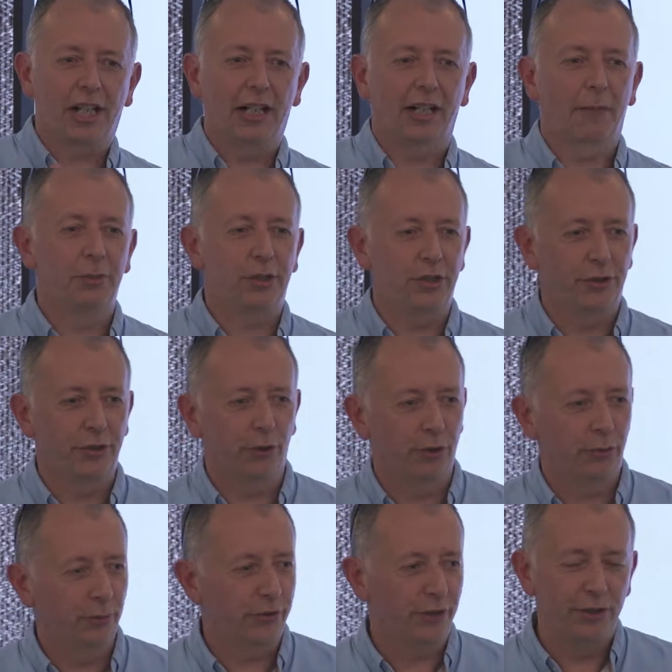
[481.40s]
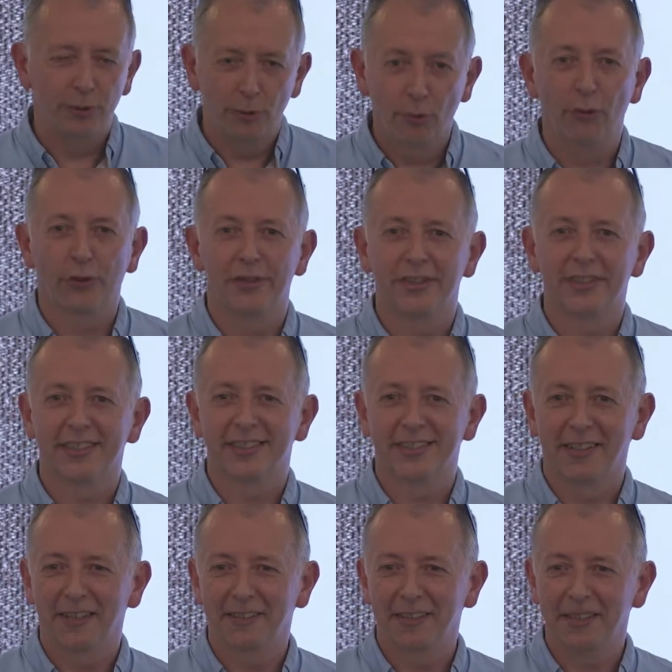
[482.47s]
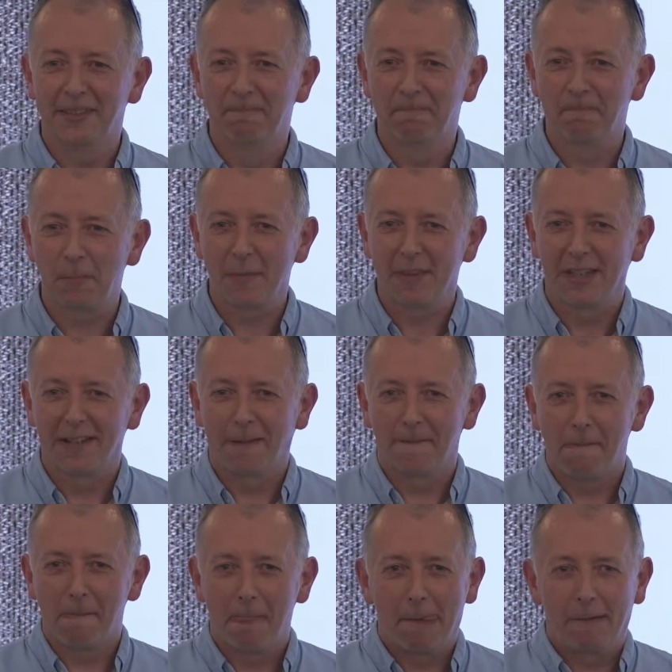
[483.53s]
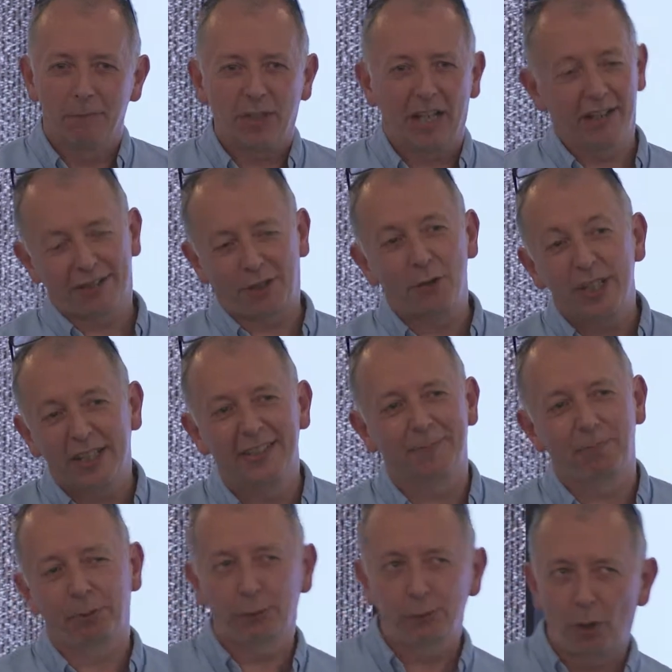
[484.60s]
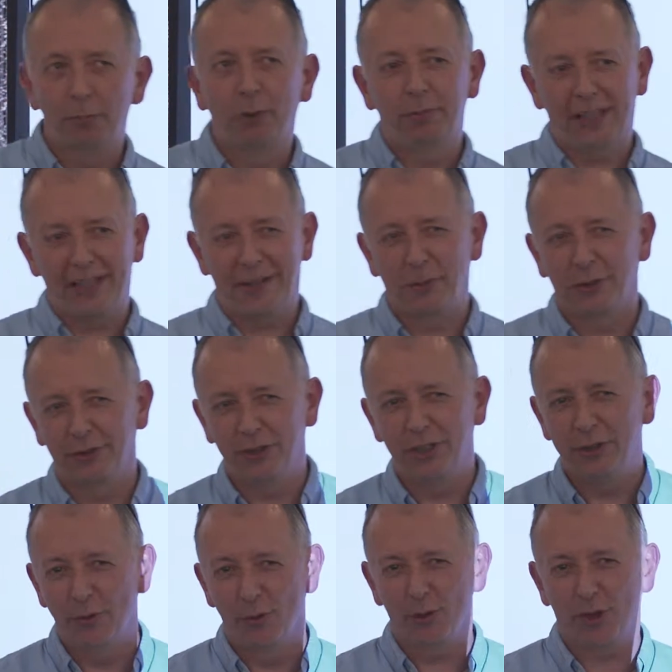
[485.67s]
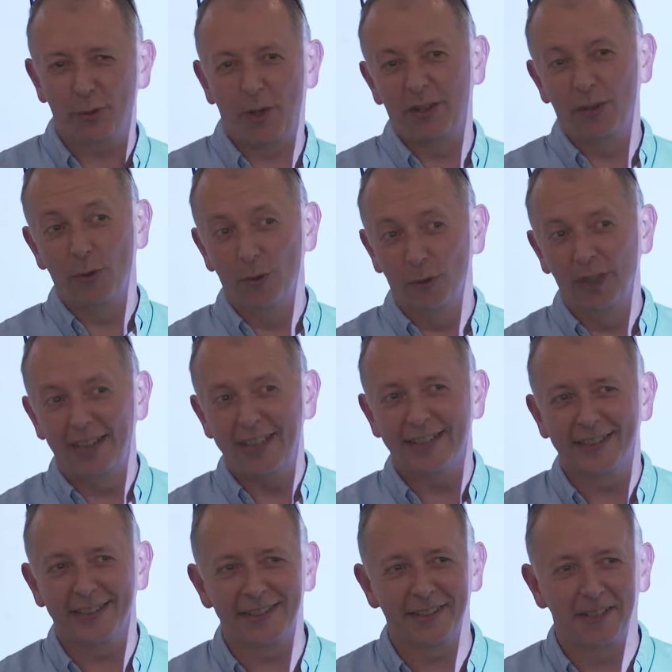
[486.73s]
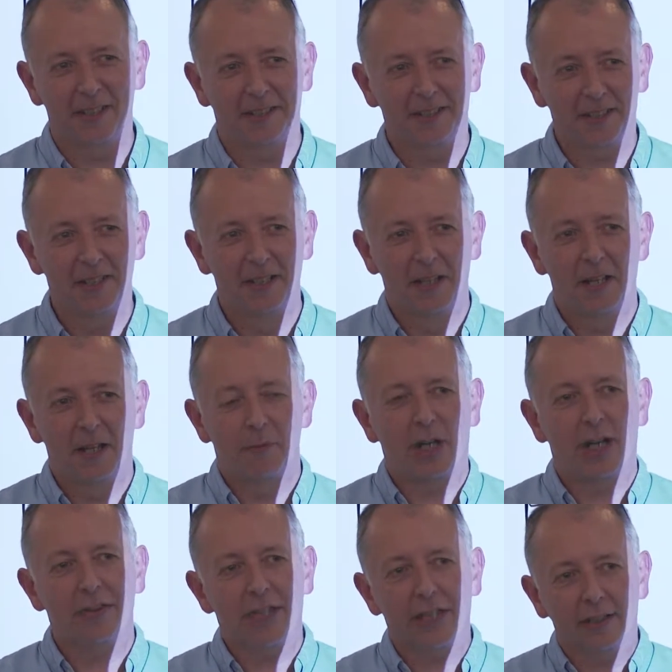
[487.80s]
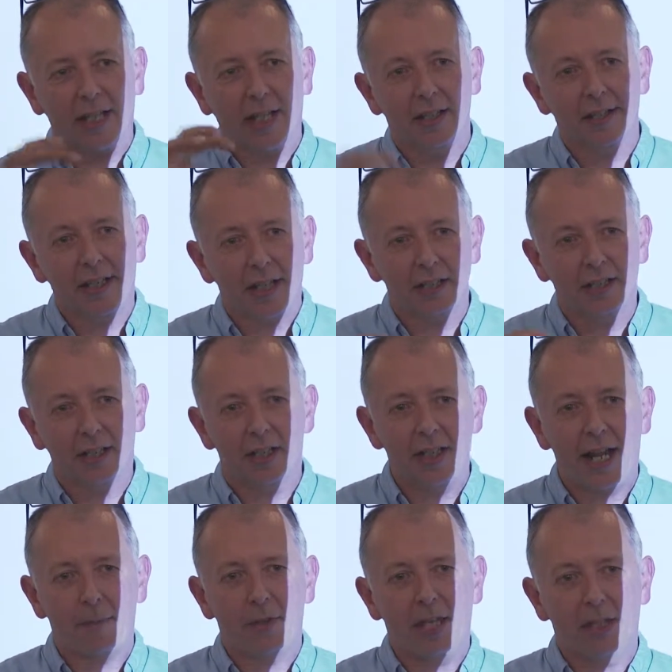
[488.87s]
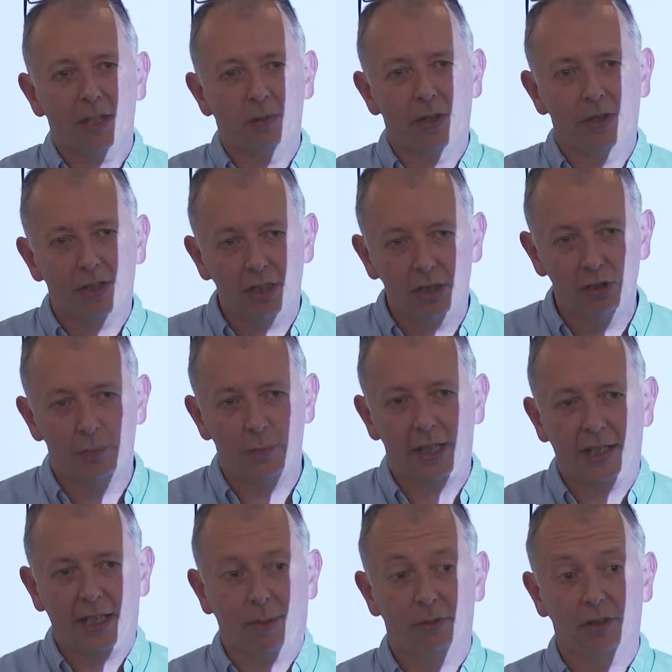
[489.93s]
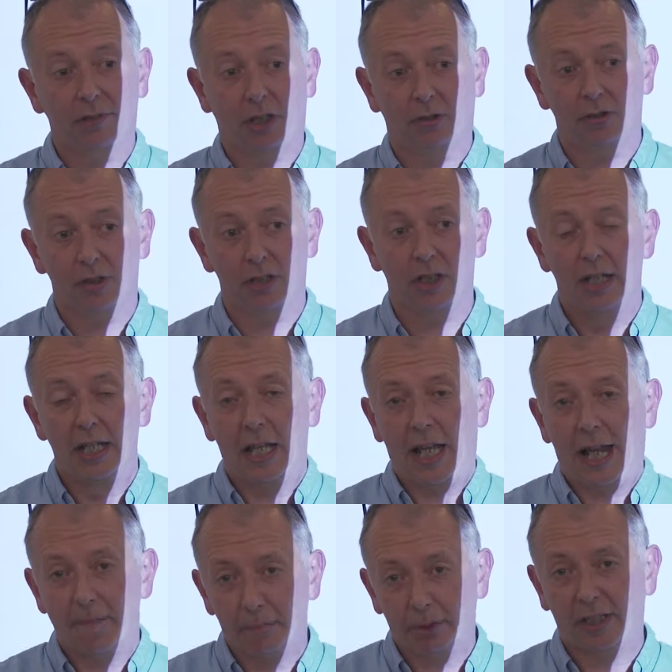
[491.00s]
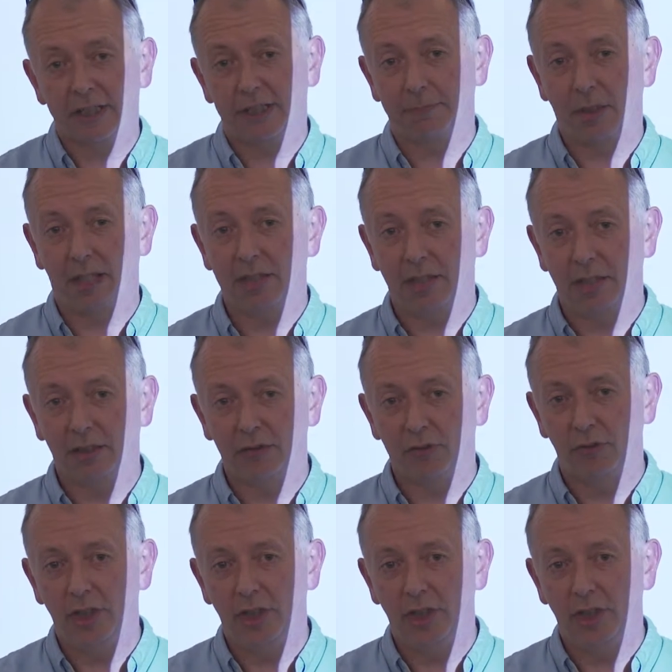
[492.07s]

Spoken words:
club she joined was the Northern Society. It's only because probably there wasn't a Yorkshire one or a Leeds Society. But I think that dynamic with the European Capital of Culture and placemaking